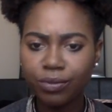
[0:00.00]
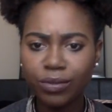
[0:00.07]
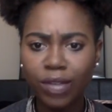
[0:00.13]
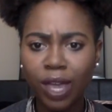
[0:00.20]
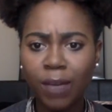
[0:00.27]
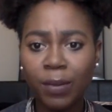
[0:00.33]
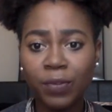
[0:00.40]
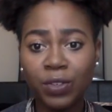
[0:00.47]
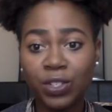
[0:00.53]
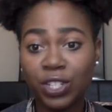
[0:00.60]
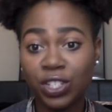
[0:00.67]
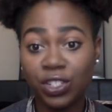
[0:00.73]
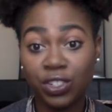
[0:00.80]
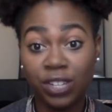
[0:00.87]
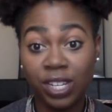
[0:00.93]
if you
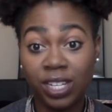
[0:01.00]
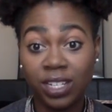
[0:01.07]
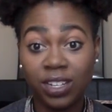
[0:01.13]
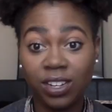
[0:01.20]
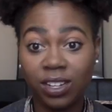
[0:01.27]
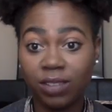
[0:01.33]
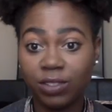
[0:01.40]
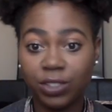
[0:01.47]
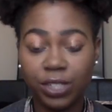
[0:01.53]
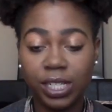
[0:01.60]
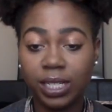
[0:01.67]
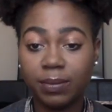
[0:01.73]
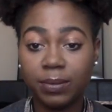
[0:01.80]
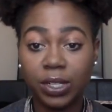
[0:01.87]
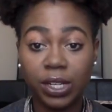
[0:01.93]
just trim your
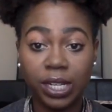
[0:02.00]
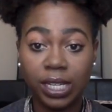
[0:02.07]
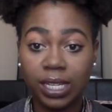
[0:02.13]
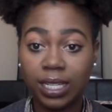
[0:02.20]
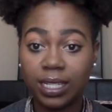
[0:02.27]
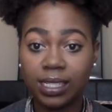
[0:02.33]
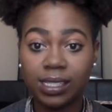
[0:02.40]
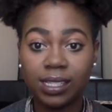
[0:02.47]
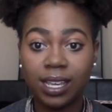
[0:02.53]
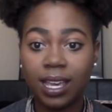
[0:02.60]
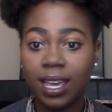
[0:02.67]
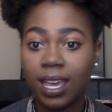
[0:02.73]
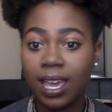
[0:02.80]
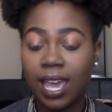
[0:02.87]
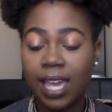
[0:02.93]
ends
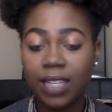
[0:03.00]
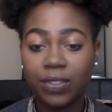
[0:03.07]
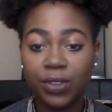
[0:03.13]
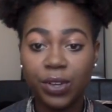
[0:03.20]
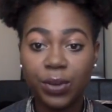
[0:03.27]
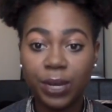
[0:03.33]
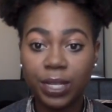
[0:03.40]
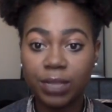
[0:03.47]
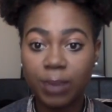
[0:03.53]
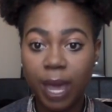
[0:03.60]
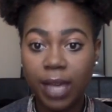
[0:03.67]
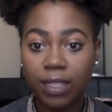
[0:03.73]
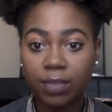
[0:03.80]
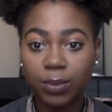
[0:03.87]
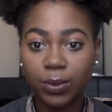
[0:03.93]
as frequent as
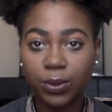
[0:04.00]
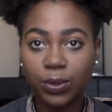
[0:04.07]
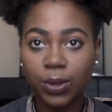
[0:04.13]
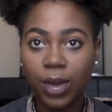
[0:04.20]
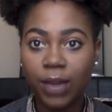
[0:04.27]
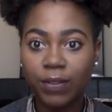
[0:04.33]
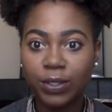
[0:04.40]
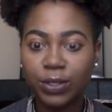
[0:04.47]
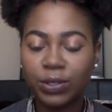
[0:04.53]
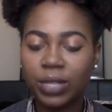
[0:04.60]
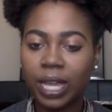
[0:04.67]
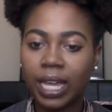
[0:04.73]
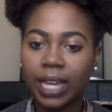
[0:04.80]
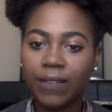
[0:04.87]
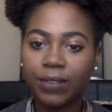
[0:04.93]
possible. You don't have to do it
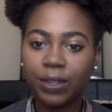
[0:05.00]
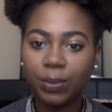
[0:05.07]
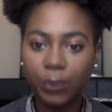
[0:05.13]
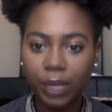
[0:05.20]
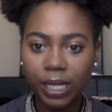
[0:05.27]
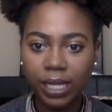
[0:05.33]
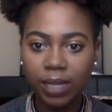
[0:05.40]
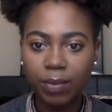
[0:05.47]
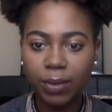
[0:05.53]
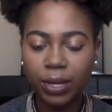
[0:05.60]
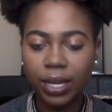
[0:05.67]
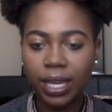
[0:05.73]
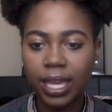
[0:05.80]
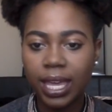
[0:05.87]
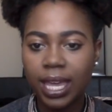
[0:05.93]
like every week,
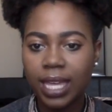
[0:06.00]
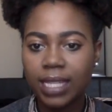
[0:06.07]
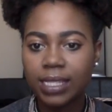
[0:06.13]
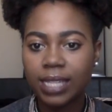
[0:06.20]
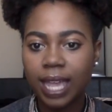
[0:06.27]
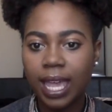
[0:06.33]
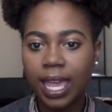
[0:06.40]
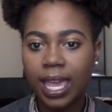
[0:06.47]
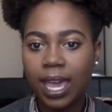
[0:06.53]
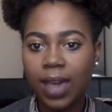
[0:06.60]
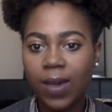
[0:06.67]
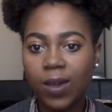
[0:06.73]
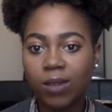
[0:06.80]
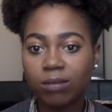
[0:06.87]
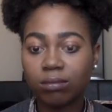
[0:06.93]
but say
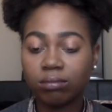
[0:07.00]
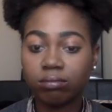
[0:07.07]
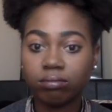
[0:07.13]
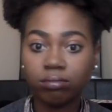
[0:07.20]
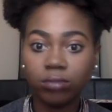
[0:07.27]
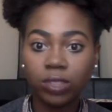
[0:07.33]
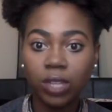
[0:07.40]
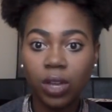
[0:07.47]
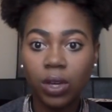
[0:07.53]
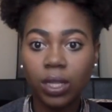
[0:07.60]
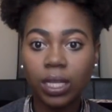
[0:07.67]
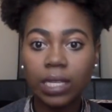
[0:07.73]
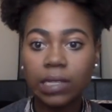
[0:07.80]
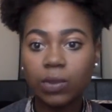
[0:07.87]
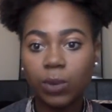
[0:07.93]
at
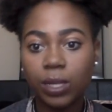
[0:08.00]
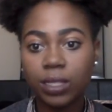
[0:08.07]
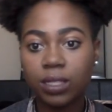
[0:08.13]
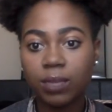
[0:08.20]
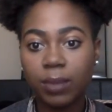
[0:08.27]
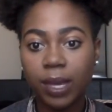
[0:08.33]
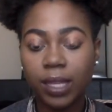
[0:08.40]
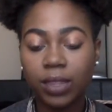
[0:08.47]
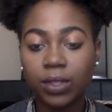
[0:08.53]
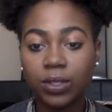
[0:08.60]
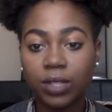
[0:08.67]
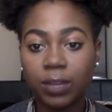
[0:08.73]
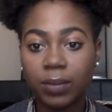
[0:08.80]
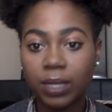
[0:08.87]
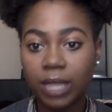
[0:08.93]
least once a month or
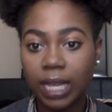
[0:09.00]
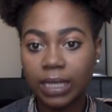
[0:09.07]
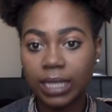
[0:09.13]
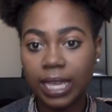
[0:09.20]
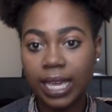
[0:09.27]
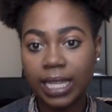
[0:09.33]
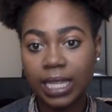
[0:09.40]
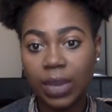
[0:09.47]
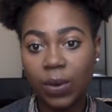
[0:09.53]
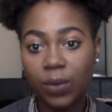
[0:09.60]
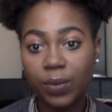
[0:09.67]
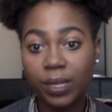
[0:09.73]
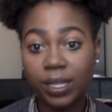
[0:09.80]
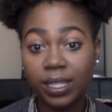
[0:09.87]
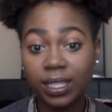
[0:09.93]
something like that. That will
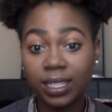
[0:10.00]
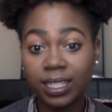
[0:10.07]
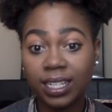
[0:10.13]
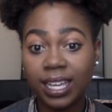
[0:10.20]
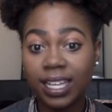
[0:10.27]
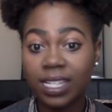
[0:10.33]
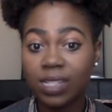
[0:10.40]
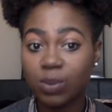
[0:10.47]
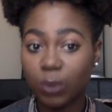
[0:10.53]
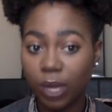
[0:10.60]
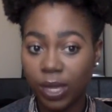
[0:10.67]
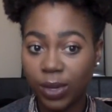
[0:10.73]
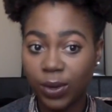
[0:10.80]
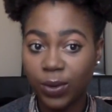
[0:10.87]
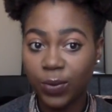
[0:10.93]
be good as
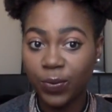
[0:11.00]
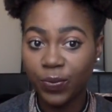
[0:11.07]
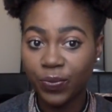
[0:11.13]
well.